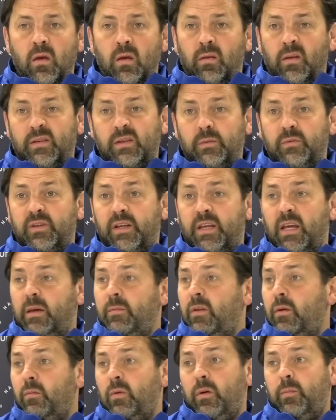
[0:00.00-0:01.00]
Listen, it was a
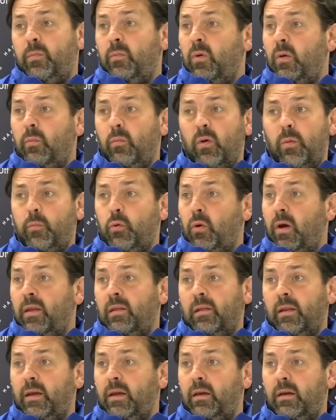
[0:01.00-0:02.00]
game that we put
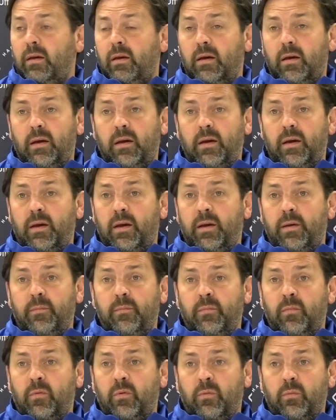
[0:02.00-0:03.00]
in late.
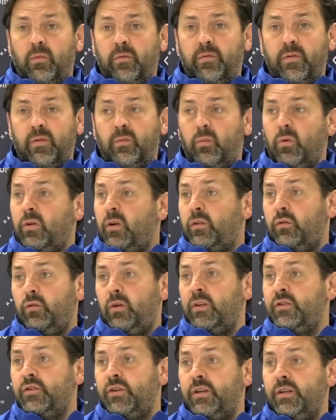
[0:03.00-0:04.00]
We've had one or two
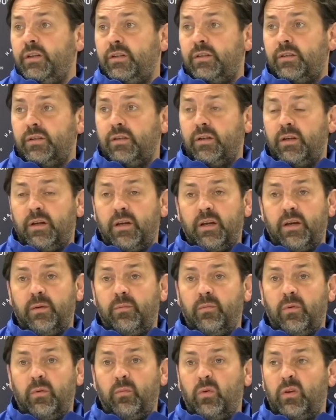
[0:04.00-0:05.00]
injuries,
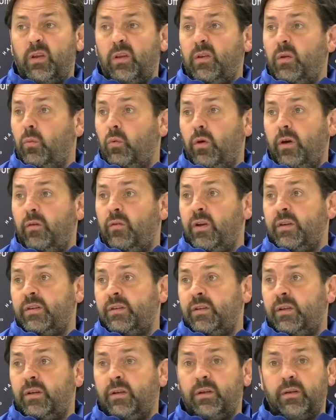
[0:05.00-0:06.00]
and we didn't want to
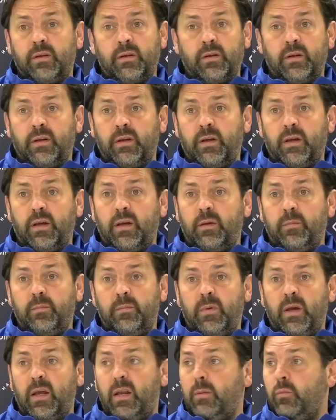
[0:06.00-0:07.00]
risk
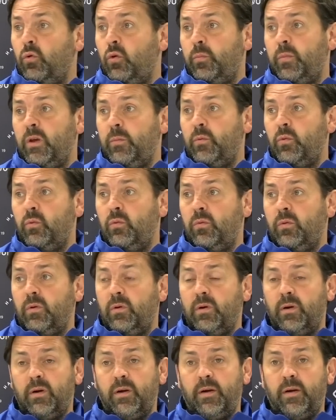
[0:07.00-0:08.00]
any more people.
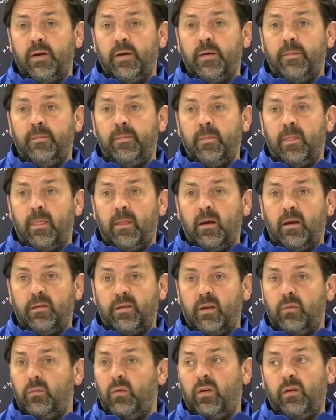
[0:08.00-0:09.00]
I
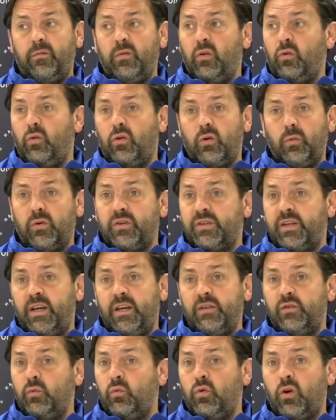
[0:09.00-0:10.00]
think if you look at our
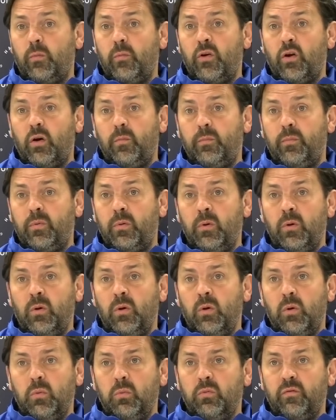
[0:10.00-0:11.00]
schedule coming up,
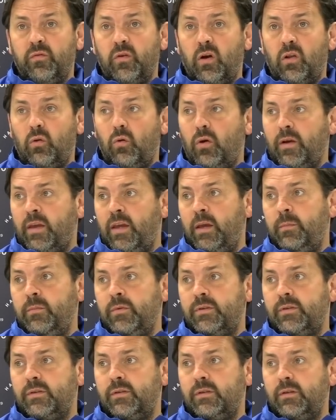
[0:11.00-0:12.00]
we've got a lot of
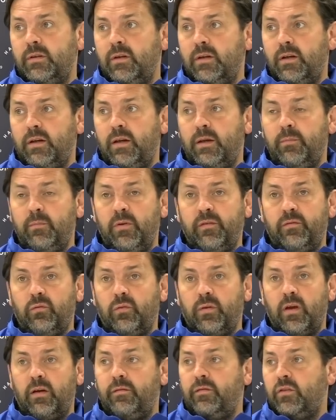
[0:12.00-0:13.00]
games
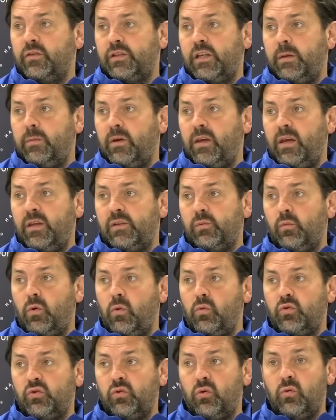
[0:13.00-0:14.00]
before that first game against
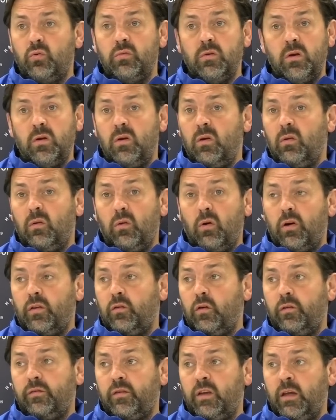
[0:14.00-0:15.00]
Walsall, a lot of
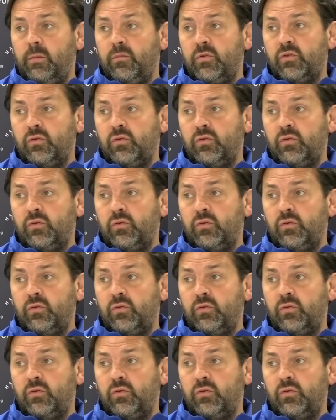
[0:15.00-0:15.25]
tough games.